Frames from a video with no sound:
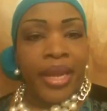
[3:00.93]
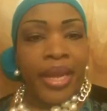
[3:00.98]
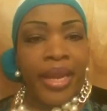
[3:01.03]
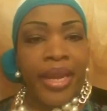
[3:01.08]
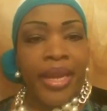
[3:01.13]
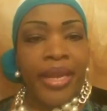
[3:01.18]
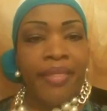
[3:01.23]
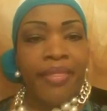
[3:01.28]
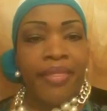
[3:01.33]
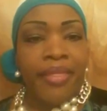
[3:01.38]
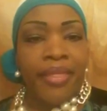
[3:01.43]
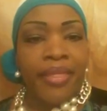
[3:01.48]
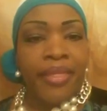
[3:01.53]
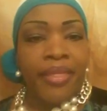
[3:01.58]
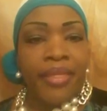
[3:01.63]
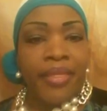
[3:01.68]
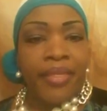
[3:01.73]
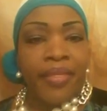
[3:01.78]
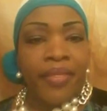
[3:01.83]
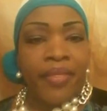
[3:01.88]
in
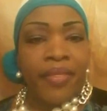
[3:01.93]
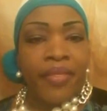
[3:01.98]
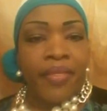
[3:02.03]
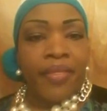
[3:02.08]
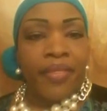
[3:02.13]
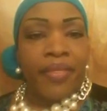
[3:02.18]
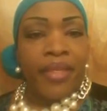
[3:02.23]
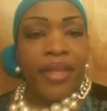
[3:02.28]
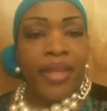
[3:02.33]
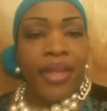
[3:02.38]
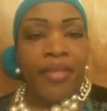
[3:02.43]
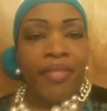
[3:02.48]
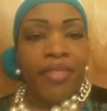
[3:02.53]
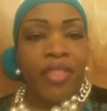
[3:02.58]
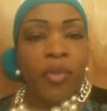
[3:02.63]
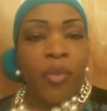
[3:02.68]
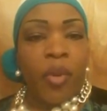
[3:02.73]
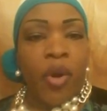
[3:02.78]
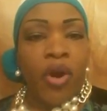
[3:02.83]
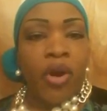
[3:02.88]

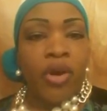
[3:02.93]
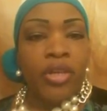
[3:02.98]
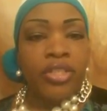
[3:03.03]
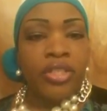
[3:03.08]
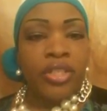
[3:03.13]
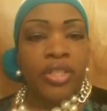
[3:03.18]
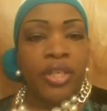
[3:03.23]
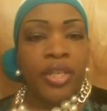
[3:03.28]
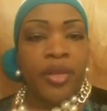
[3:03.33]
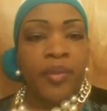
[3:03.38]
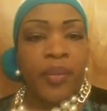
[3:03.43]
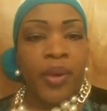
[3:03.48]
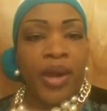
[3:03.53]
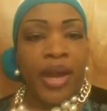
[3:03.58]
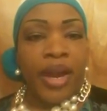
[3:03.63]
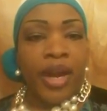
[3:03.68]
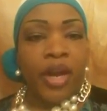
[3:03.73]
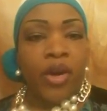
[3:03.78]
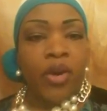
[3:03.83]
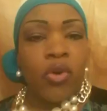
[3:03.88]
the Persian
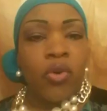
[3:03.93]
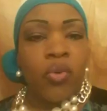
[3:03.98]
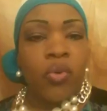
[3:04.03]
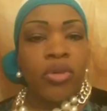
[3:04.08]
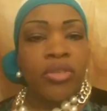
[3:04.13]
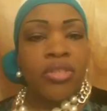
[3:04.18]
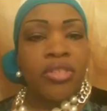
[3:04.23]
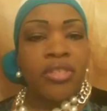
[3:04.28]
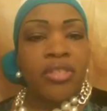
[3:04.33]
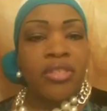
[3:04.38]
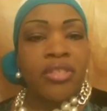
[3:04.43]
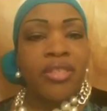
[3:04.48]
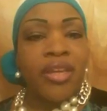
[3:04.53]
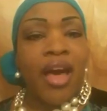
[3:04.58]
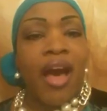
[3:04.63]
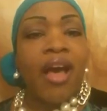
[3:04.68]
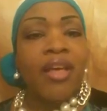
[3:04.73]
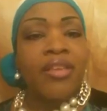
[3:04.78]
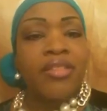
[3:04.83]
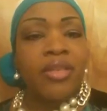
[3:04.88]
Empire who was
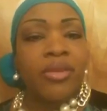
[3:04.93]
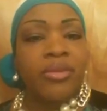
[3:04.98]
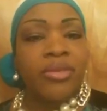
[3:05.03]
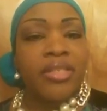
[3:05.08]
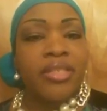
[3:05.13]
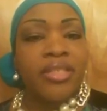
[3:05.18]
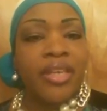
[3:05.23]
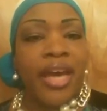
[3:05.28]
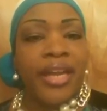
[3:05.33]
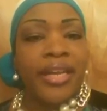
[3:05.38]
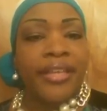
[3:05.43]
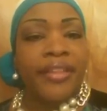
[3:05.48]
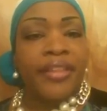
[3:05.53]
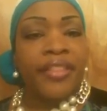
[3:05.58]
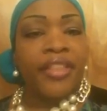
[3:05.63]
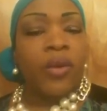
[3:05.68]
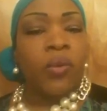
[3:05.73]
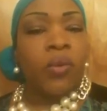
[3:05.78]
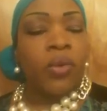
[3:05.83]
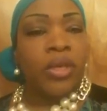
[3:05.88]
also decided
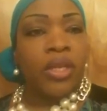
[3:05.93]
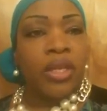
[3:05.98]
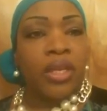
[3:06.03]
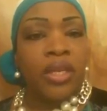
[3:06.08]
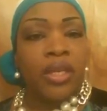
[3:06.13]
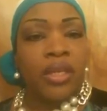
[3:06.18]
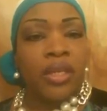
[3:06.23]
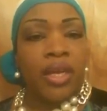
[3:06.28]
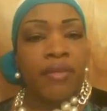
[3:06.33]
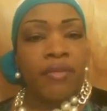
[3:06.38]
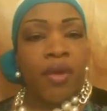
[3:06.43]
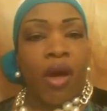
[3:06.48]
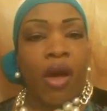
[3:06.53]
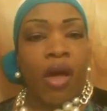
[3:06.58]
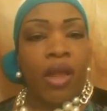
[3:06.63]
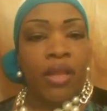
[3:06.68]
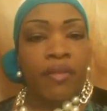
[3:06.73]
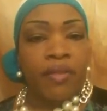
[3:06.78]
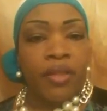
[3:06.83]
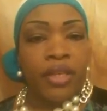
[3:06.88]
that they wanted to kill off
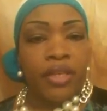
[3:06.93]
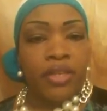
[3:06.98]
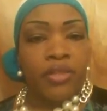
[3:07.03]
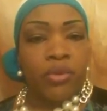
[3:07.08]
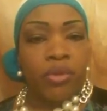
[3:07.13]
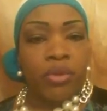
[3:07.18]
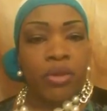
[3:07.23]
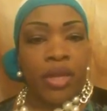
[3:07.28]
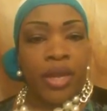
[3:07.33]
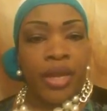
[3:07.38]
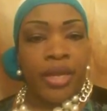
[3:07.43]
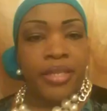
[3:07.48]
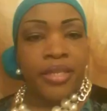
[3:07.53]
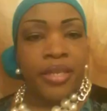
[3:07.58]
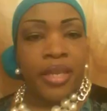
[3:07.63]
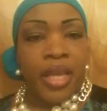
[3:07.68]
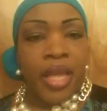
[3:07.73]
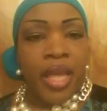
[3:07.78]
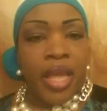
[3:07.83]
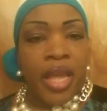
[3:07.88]
all of the
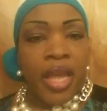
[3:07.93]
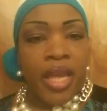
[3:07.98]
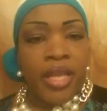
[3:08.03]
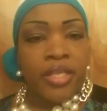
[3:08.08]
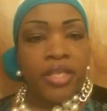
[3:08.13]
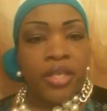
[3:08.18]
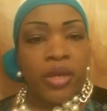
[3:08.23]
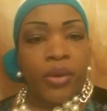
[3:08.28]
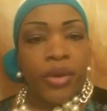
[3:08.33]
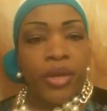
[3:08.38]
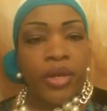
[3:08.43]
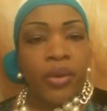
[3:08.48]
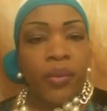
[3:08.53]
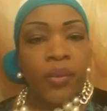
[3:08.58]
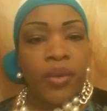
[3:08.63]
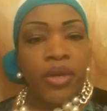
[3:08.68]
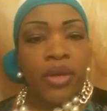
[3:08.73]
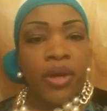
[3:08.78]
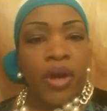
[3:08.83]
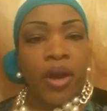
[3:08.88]
Israelites. And so here
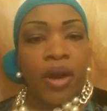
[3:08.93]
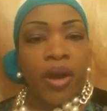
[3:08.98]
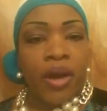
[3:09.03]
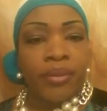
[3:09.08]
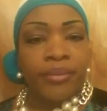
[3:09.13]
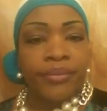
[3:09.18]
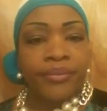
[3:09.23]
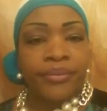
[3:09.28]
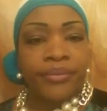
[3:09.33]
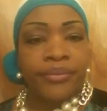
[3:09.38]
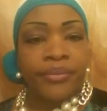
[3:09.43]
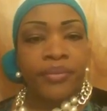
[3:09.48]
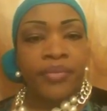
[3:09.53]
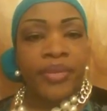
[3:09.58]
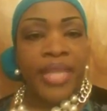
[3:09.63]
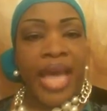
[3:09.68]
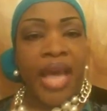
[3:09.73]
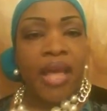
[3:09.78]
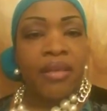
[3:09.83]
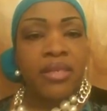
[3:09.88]
we are,
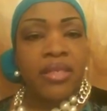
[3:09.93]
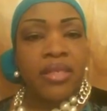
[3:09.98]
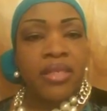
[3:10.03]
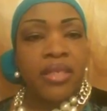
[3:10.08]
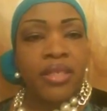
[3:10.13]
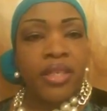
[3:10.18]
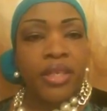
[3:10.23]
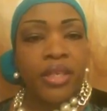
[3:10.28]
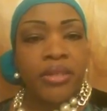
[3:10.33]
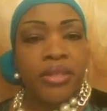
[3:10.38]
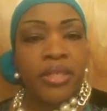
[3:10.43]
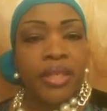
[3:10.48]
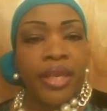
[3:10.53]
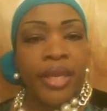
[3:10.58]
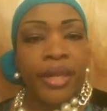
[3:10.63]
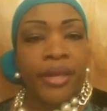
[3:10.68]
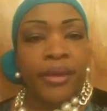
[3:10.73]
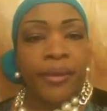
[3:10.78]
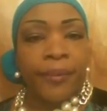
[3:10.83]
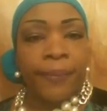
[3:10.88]
thousands of years
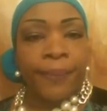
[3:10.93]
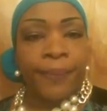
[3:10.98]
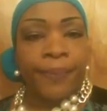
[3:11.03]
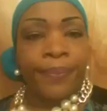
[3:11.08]
later,